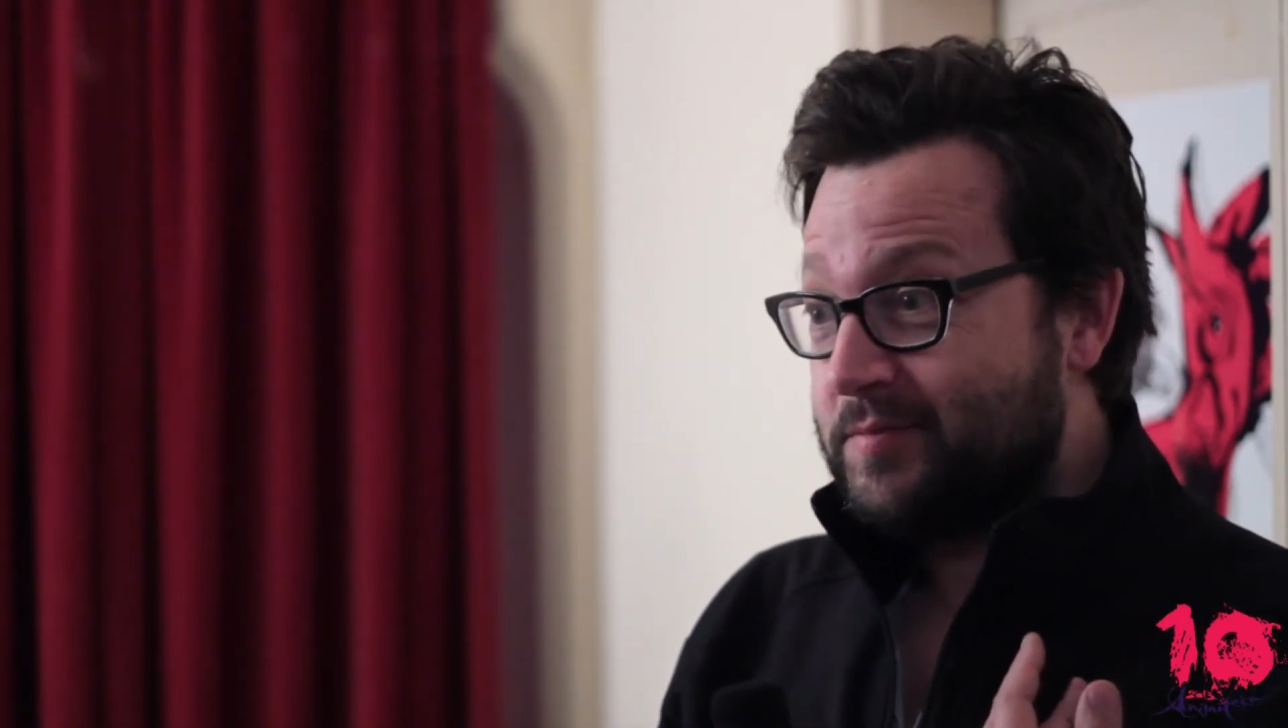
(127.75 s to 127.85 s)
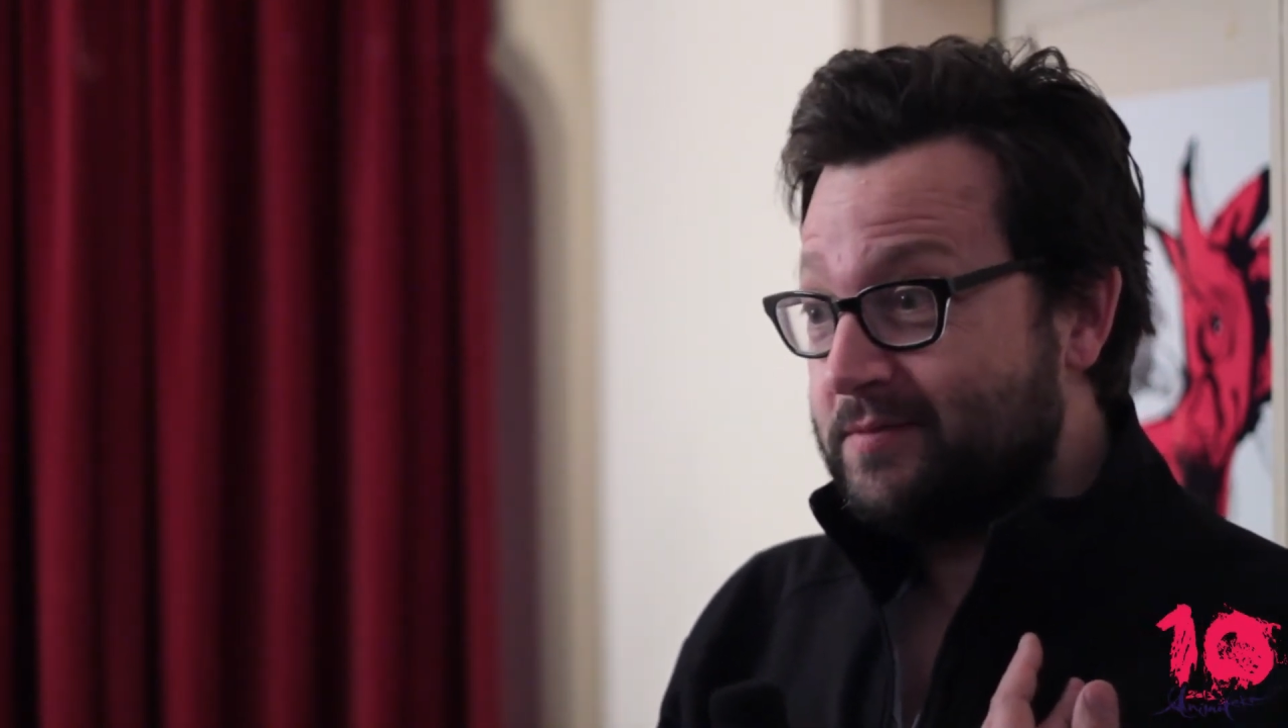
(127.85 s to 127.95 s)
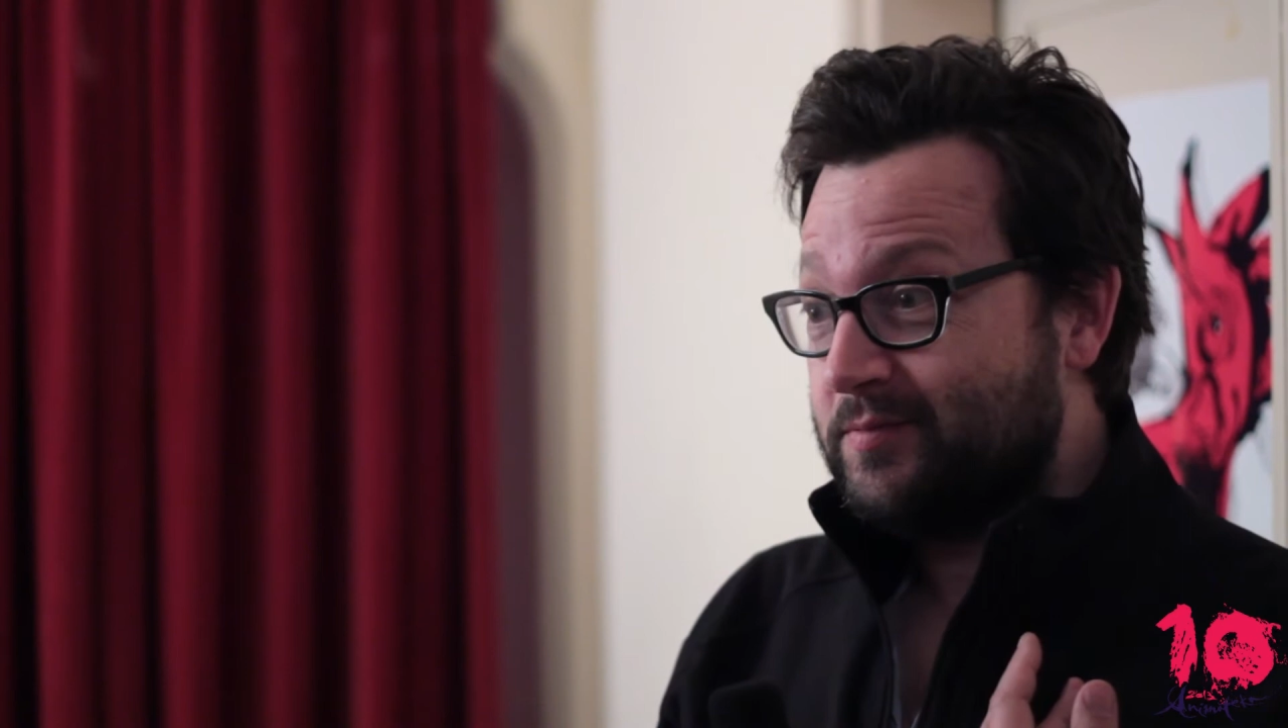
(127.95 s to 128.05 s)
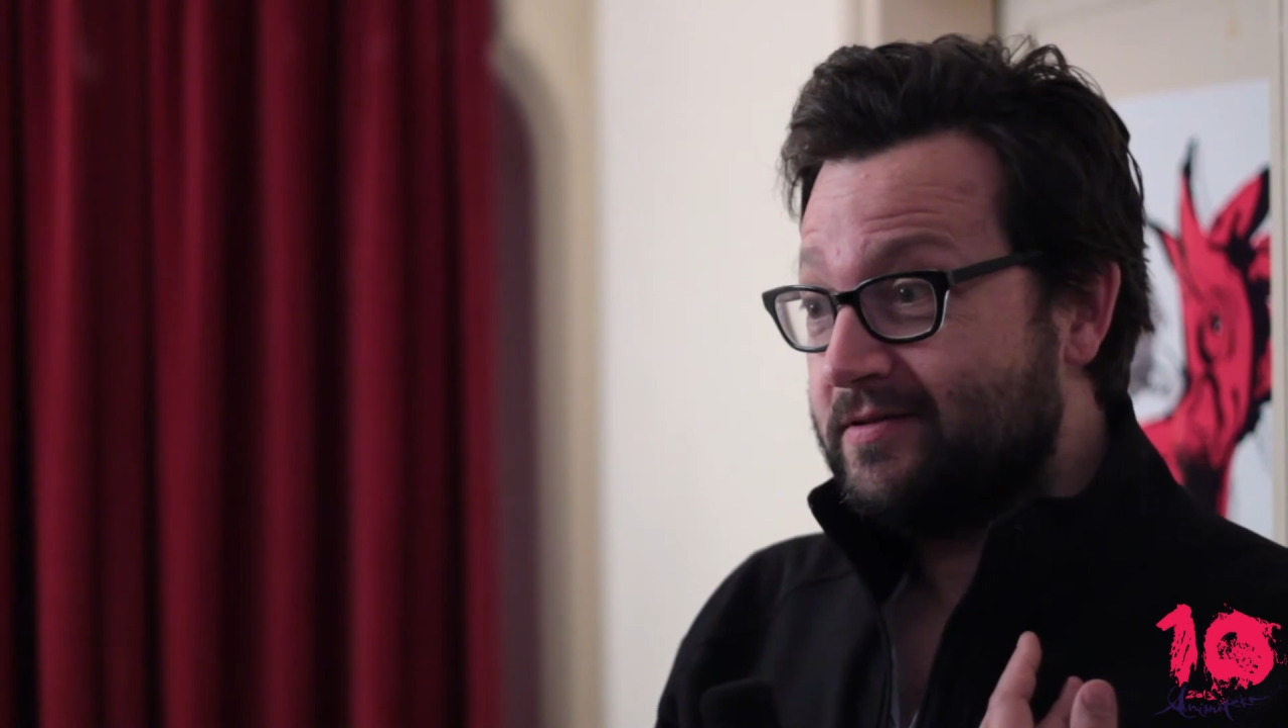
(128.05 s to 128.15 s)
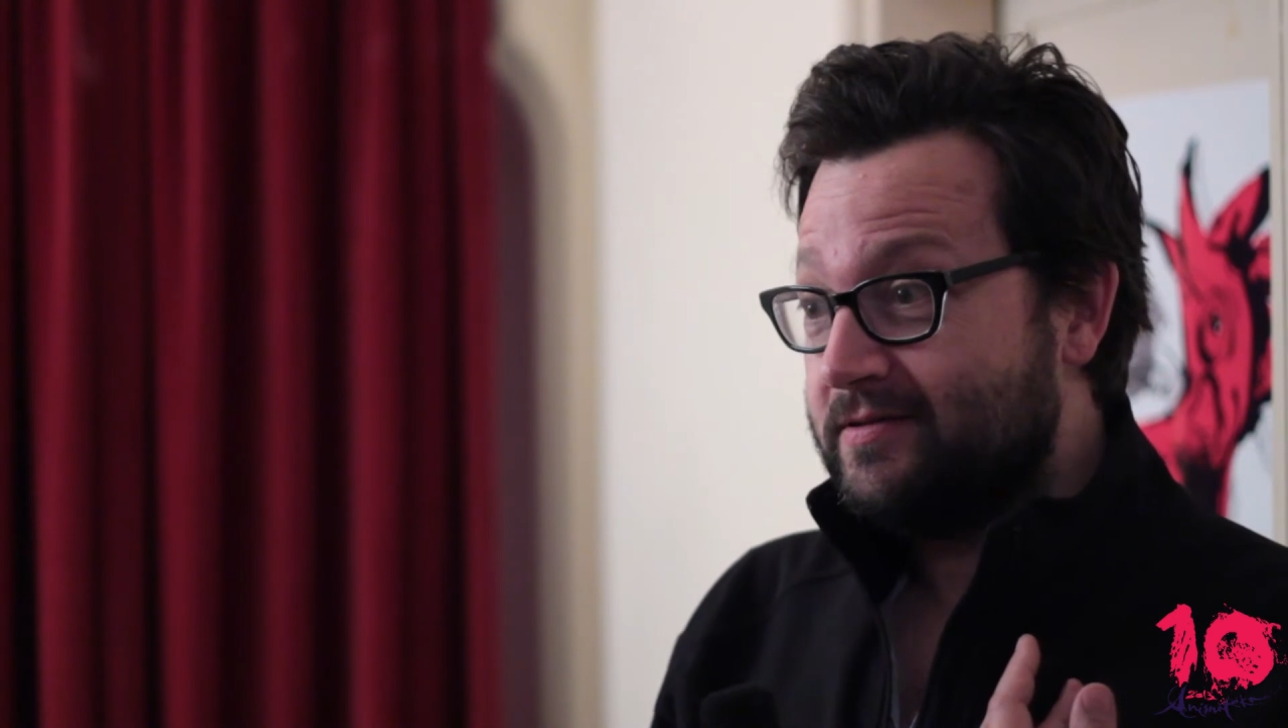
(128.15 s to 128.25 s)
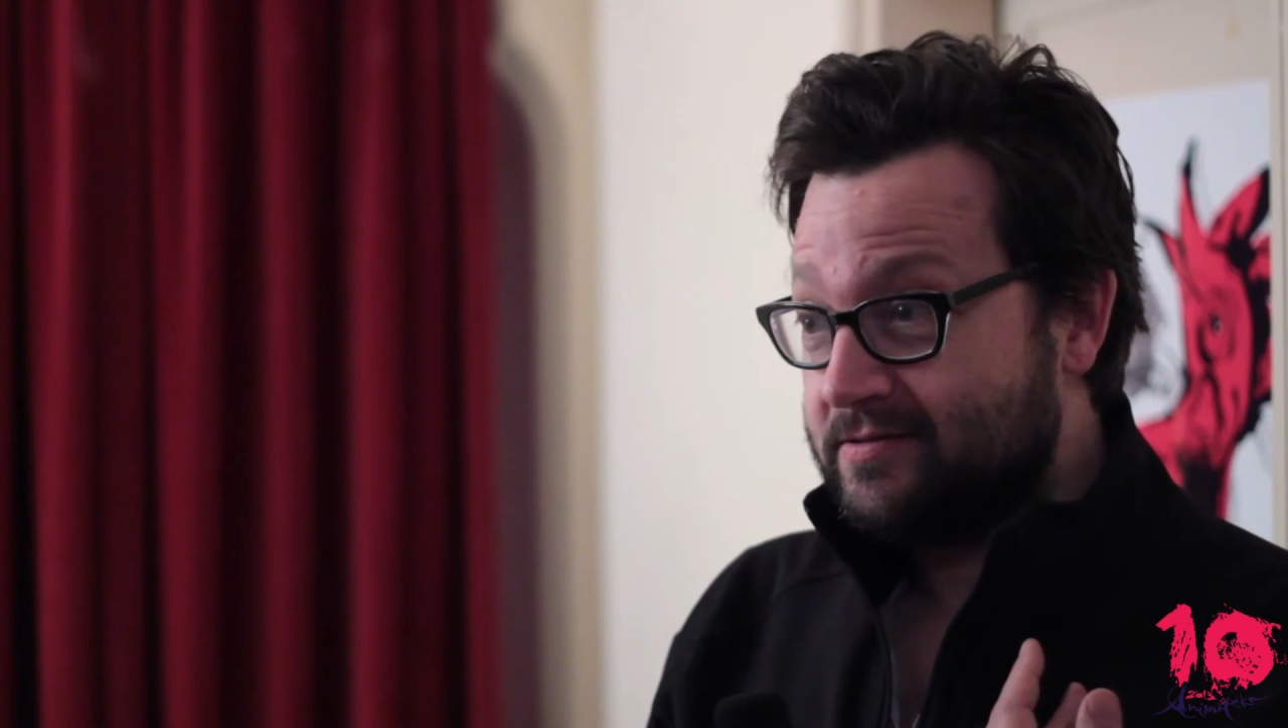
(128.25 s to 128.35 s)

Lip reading: people.